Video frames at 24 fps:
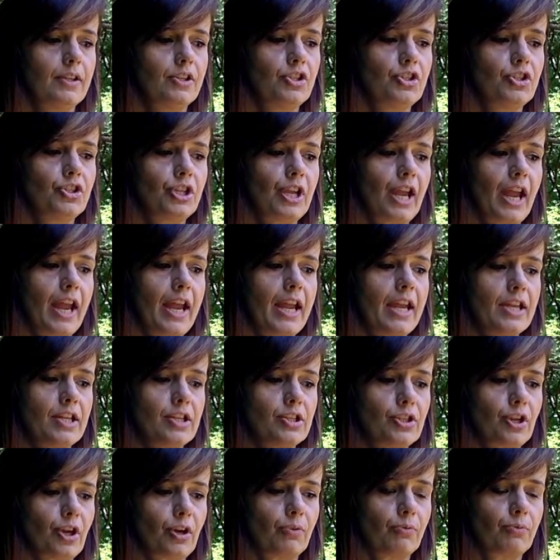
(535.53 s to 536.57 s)

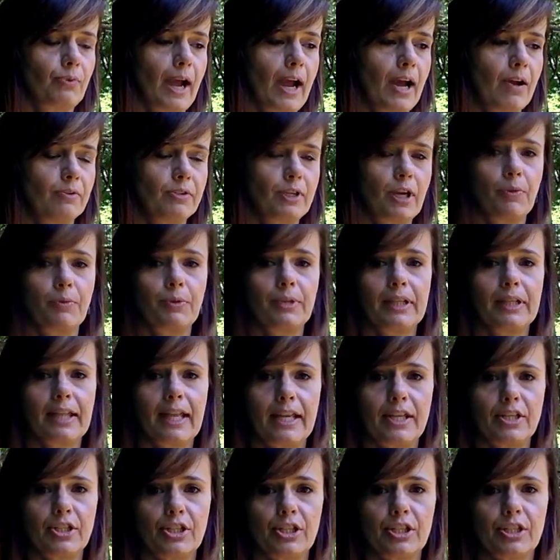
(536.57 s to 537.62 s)
change around our
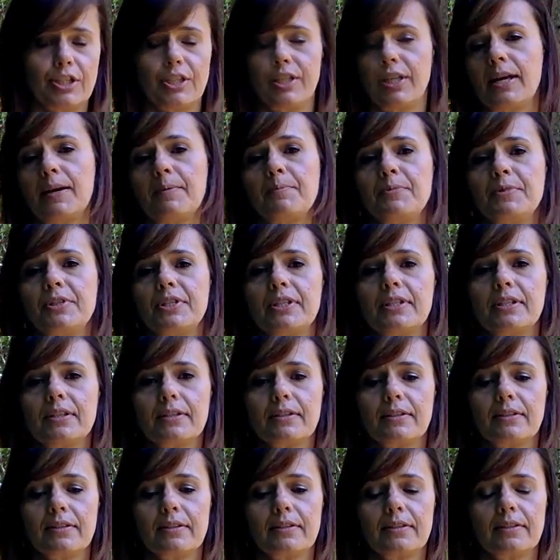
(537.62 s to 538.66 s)
relationships
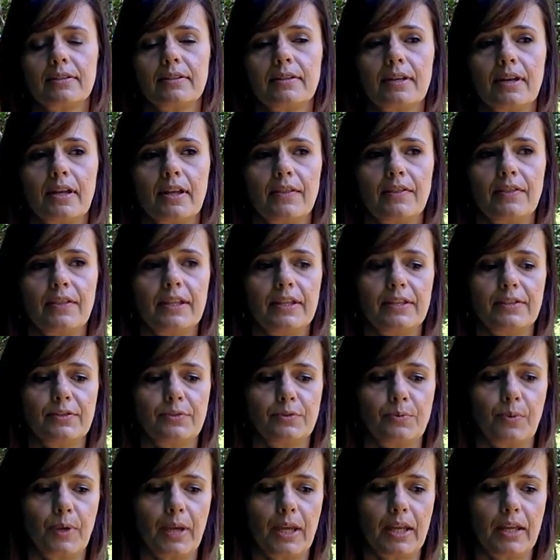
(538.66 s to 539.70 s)
this
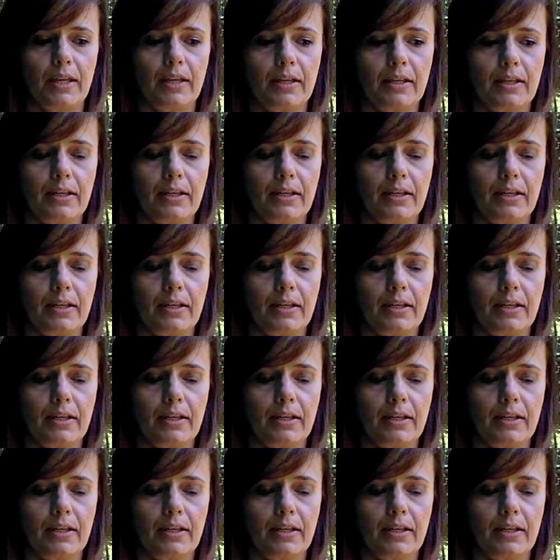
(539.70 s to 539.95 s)
week.